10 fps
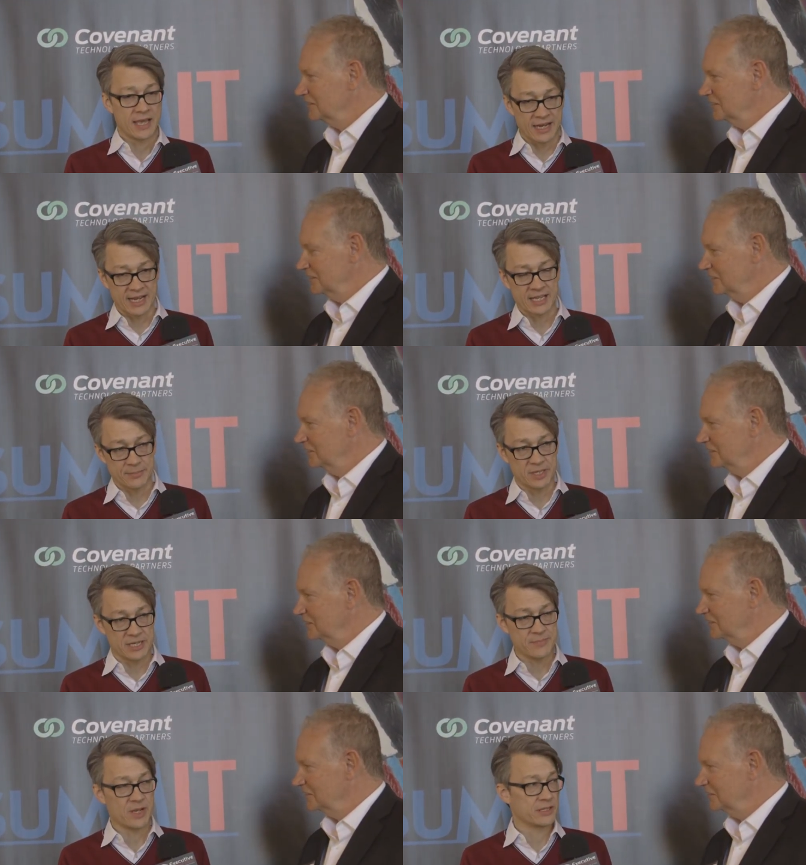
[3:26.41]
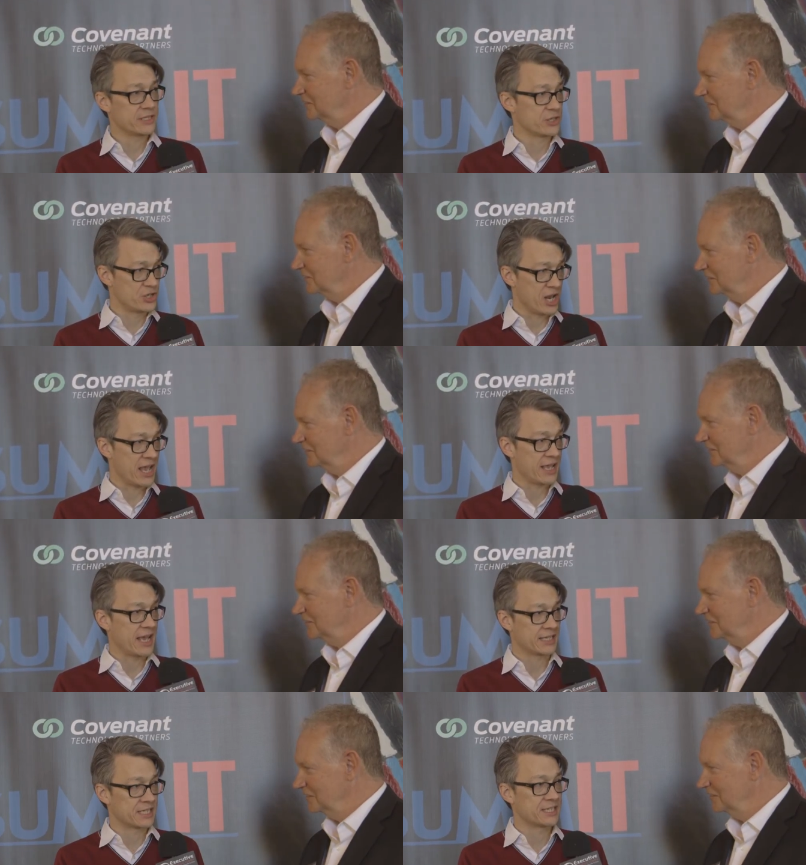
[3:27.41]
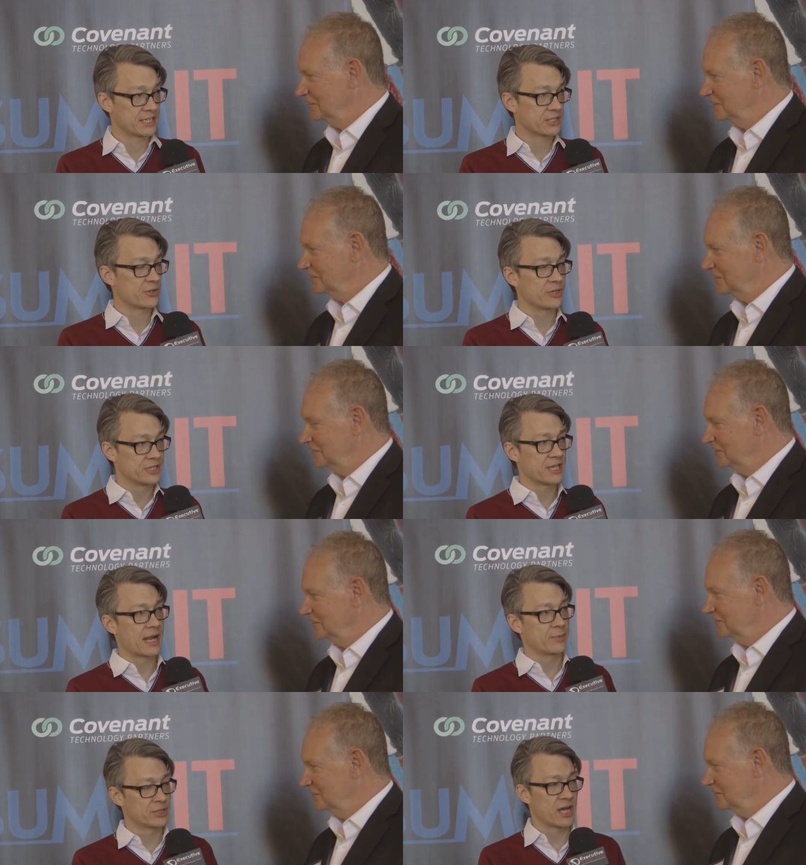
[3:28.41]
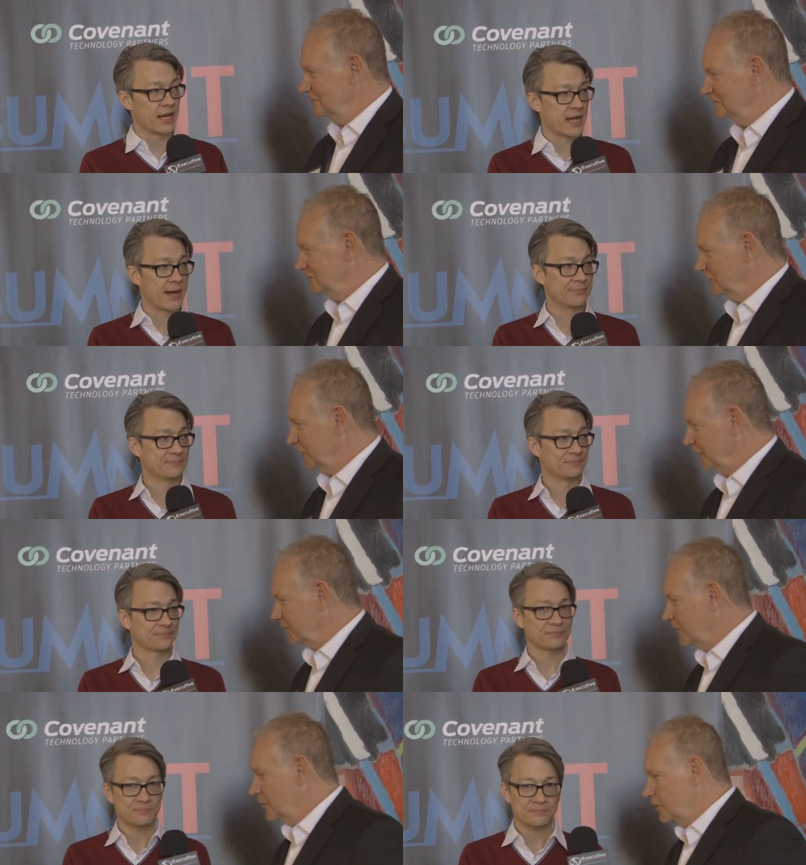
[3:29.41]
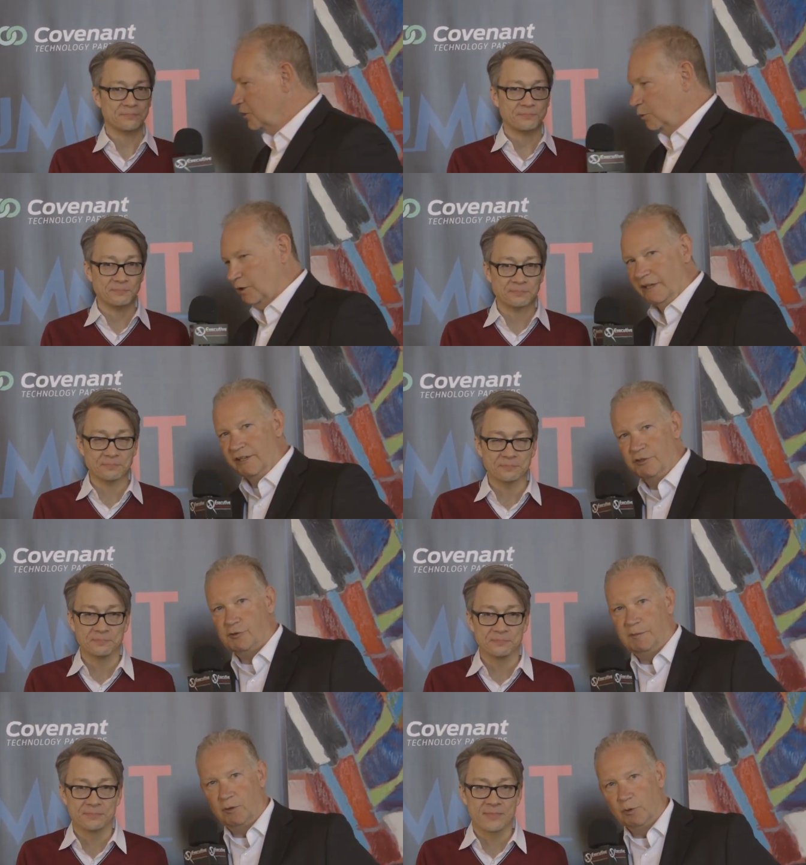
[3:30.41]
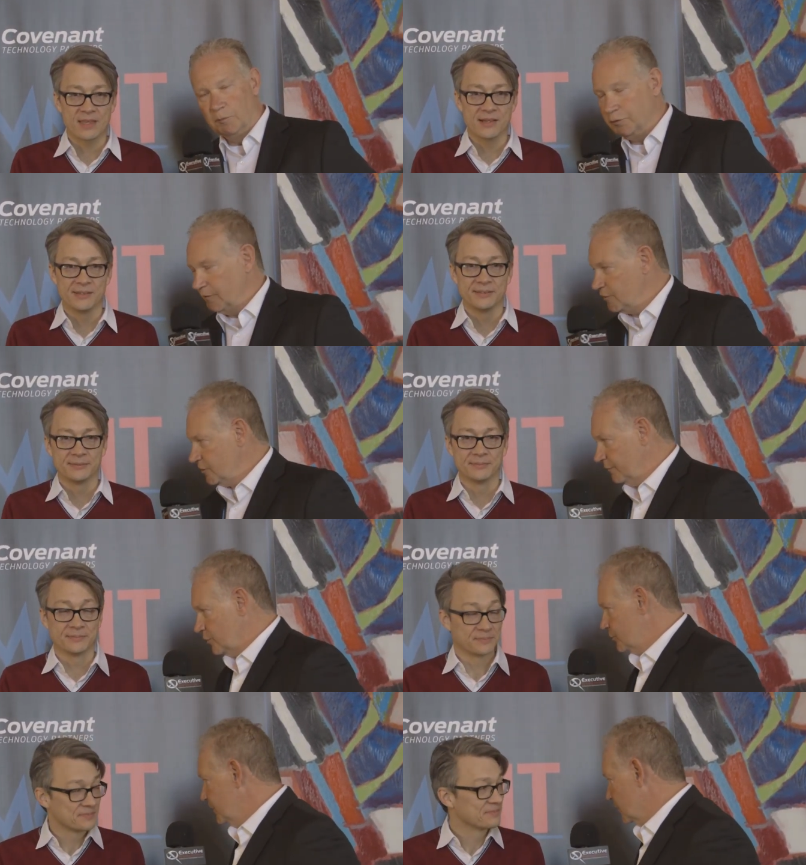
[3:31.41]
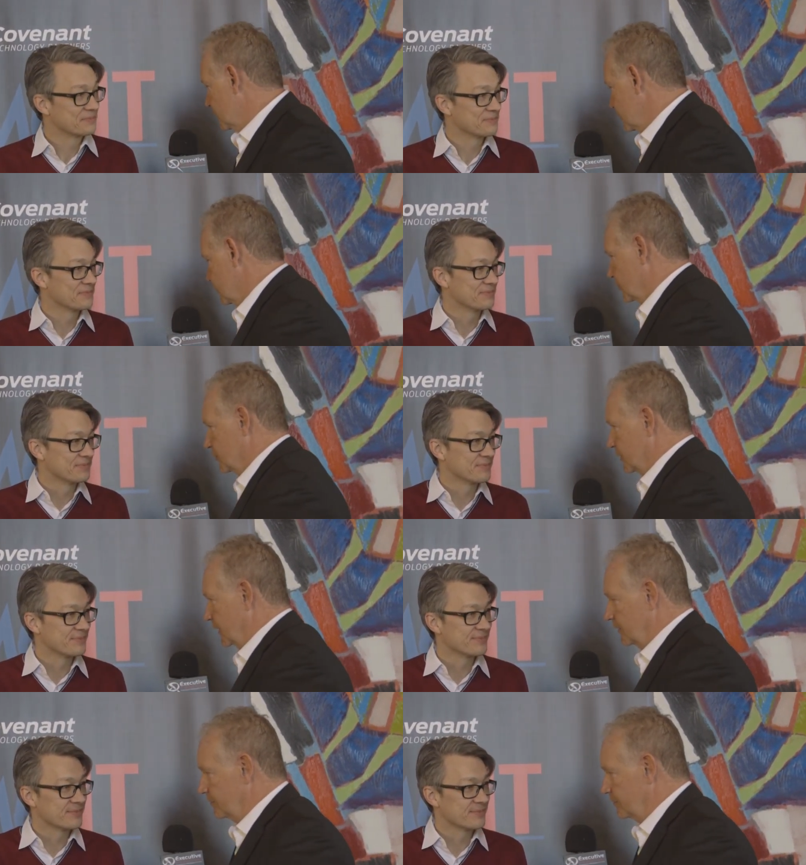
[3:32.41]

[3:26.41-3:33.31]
Speaker 1: and I can be emailed at j at 630cyber.com.
Speaker 2: Well, again, this has been a real privilege having you speak with us here today.